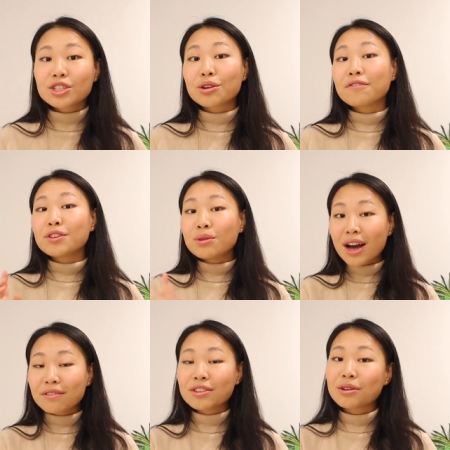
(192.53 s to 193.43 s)
So if you
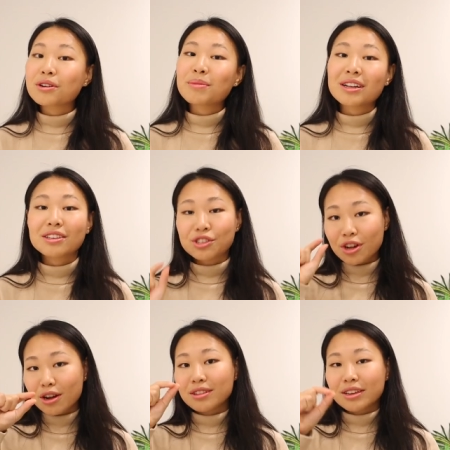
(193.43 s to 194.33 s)
have a yoga mat that's
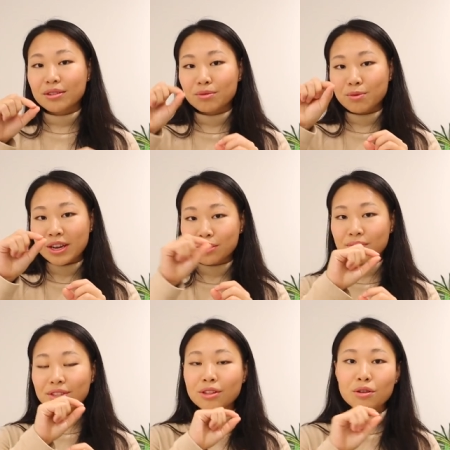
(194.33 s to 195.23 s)
not like raised with
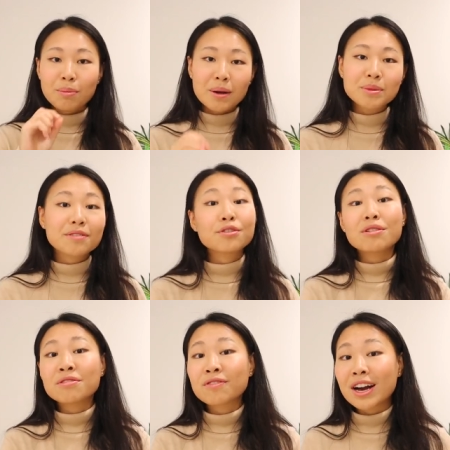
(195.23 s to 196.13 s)
the little bumps, if you have
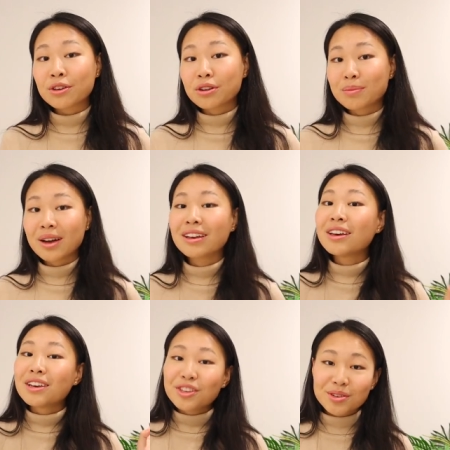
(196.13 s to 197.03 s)
a flat yoga mat,
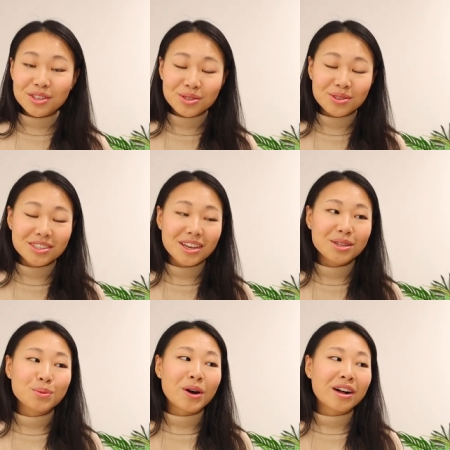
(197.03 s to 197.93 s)
you can do this
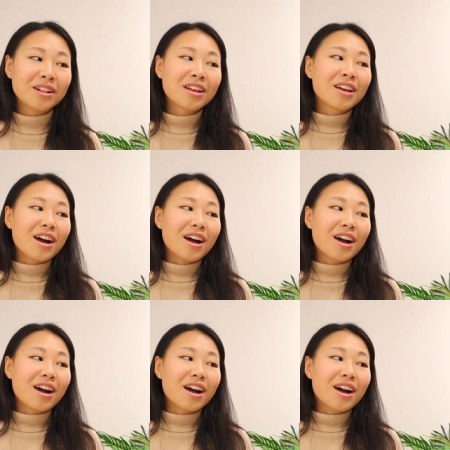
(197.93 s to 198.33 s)
as well.